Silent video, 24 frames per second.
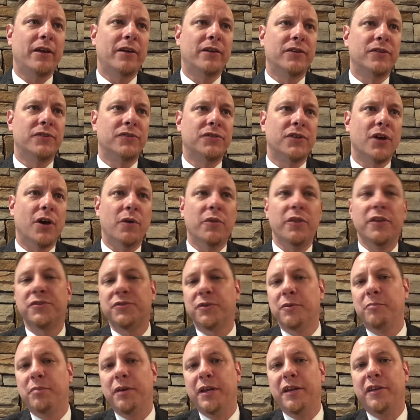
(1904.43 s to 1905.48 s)
So this
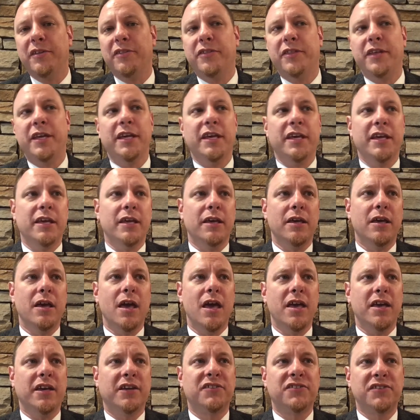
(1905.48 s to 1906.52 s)
would be the
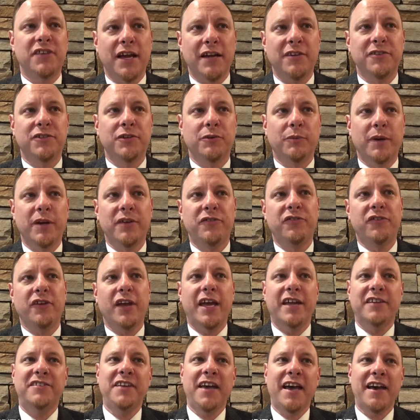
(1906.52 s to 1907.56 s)
extent to which
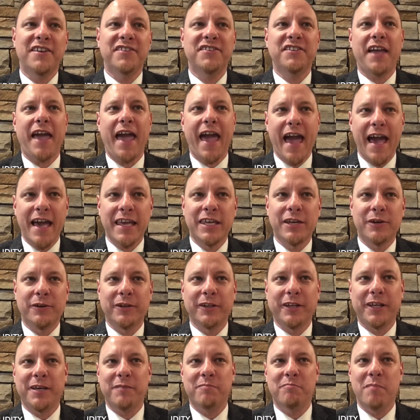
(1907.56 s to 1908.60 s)
a test
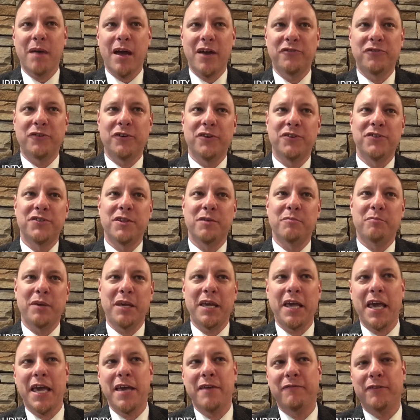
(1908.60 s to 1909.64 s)
accurately measures the
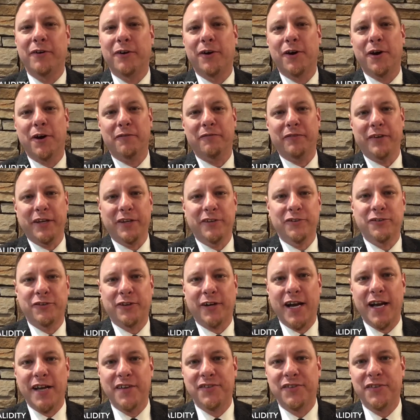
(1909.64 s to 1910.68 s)
behavior of
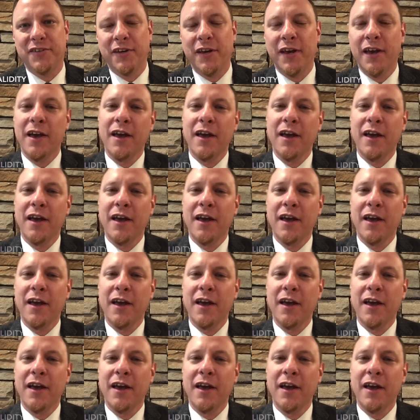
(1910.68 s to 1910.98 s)
interest.